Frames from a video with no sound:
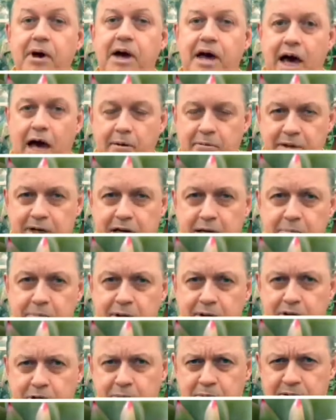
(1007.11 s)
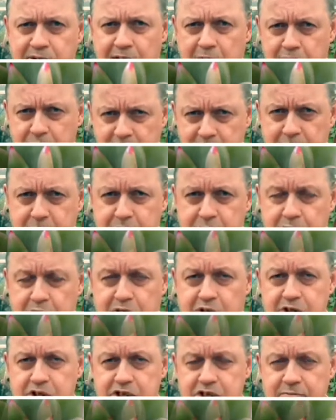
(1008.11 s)
I'm keeping them in that big
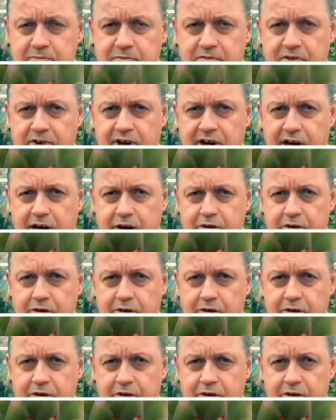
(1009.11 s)
bucket for now.